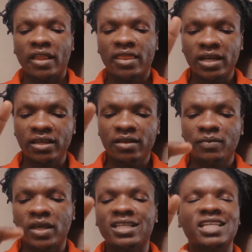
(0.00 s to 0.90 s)
Three,
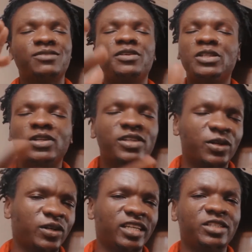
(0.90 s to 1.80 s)
it has facial
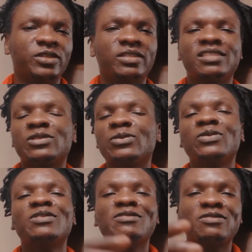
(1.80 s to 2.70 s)
recognition. So
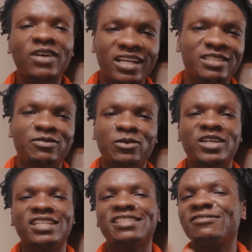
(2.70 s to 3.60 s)
fast
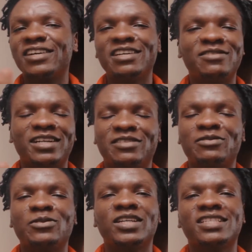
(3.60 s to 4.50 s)
focus, very fast
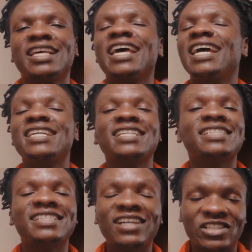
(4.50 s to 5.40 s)
focus. It has
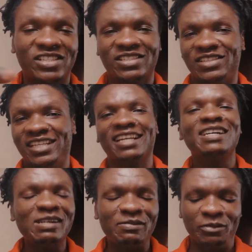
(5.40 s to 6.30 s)
a touch screen.
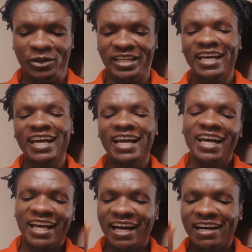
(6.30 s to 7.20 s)
Come on.
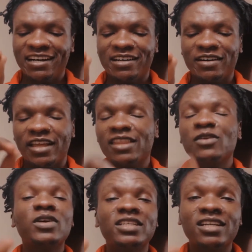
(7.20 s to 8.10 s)
And
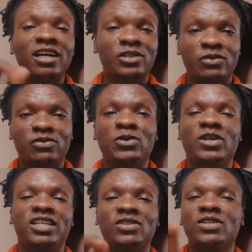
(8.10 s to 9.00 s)
you can touch on
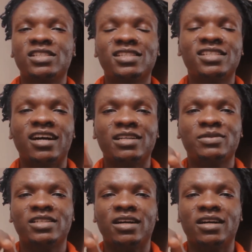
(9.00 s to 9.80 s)
focus. You can just tap